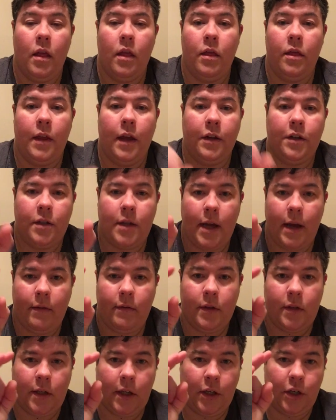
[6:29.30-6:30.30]
they just
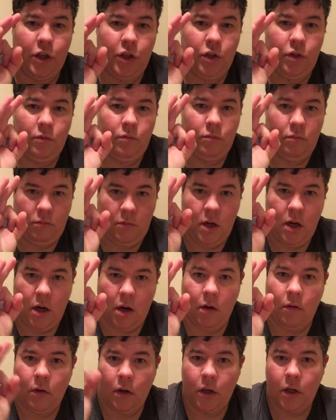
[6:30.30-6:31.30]
have this like,
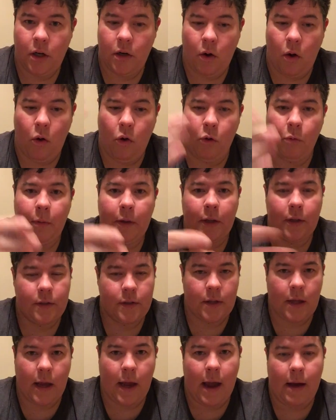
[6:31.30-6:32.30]
a good hole
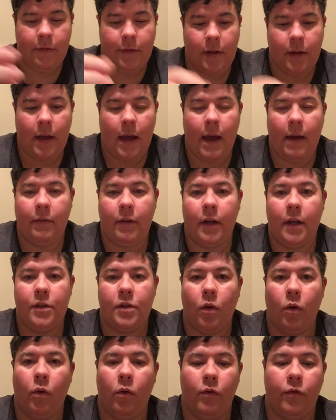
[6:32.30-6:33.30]
because they have to have a
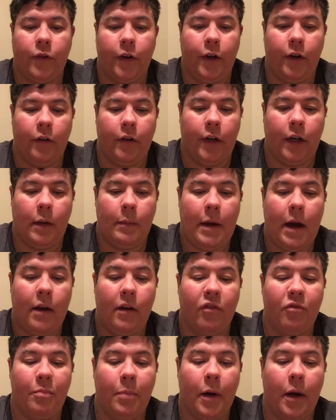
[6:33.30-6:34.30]
nice hole for urine to come
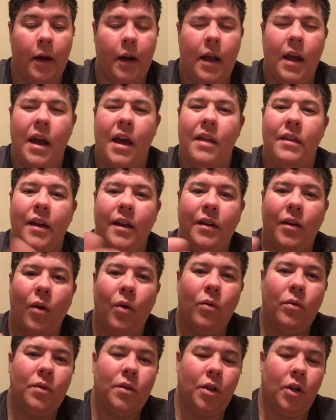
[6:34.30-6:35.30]
out of, but they
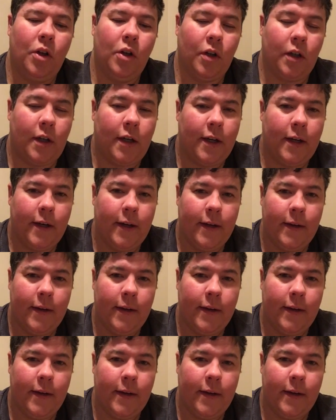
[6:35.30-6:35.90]
don't look,